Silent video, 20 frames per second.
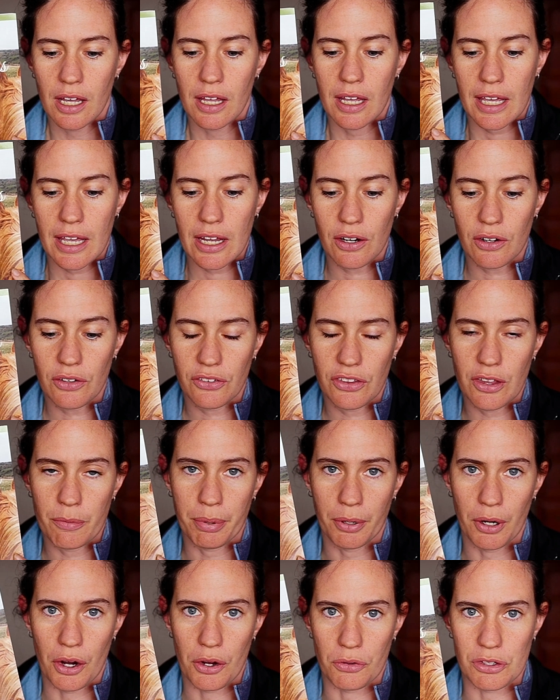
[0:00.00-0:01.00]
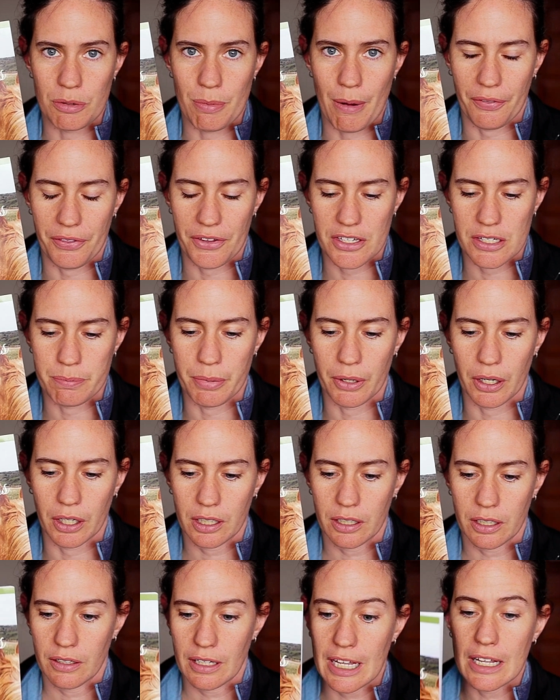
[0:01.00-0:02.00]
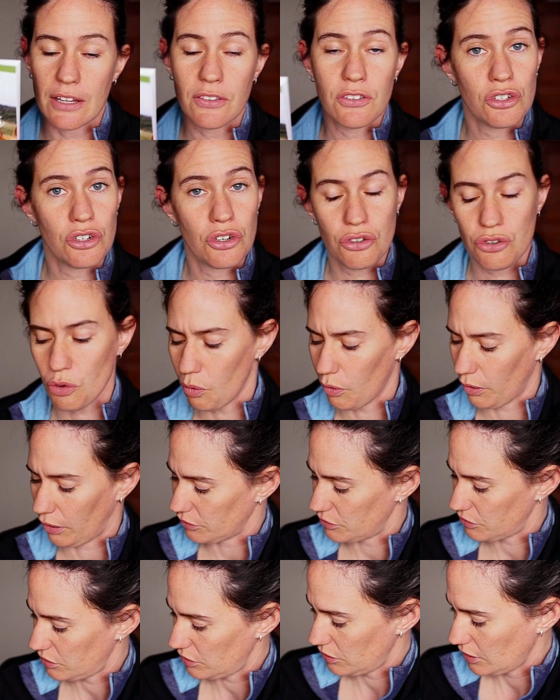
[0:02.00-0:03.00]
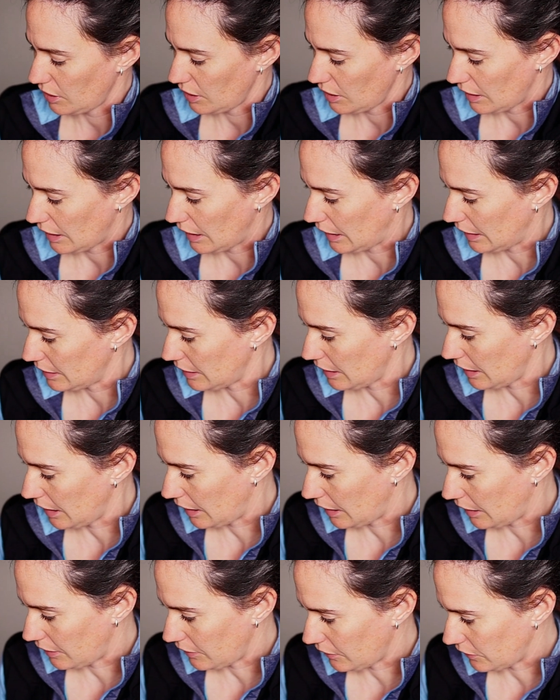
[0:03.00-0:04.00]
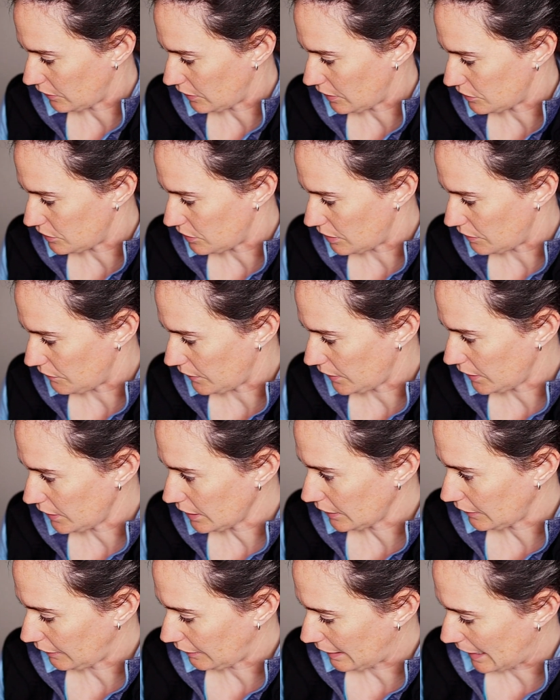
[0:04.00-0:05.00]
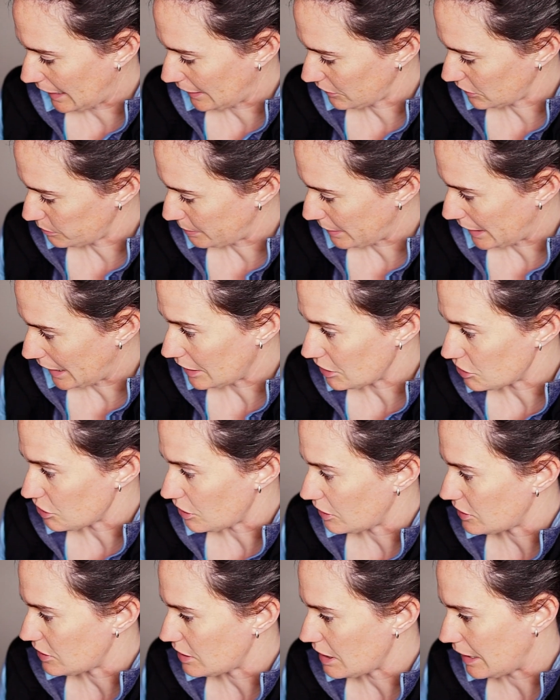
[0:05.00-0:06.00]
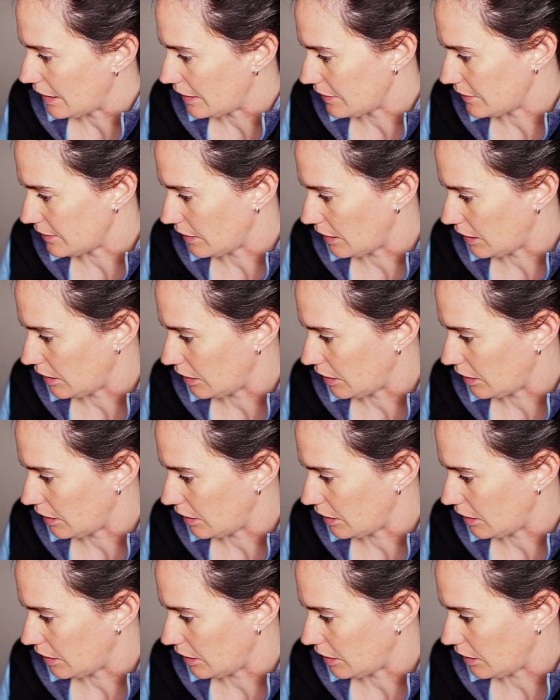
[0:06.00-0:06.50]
Here's the pros about this book. It's short. It is, to the very last page, it is